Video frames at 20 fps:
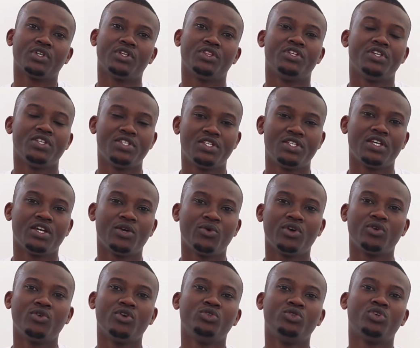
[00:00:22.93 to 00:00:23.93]
This year we're
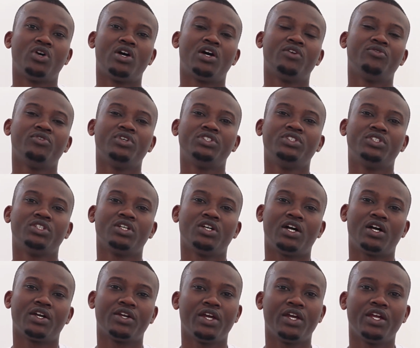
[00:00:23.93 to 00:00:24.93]
going to have it
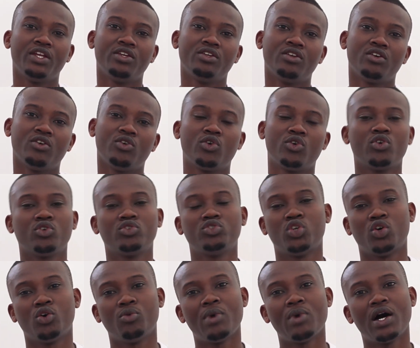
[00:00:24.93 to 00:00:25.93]
again on
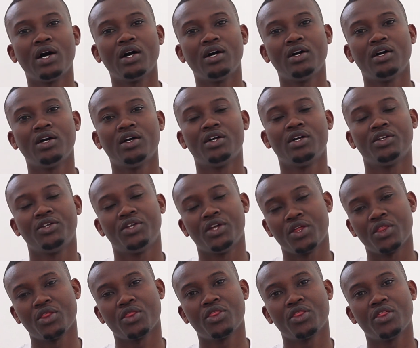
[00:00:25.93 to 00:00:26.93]
October
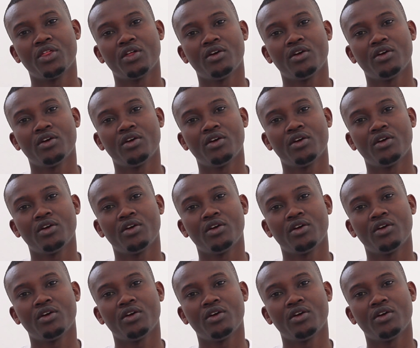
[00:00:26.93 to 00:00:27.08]
10th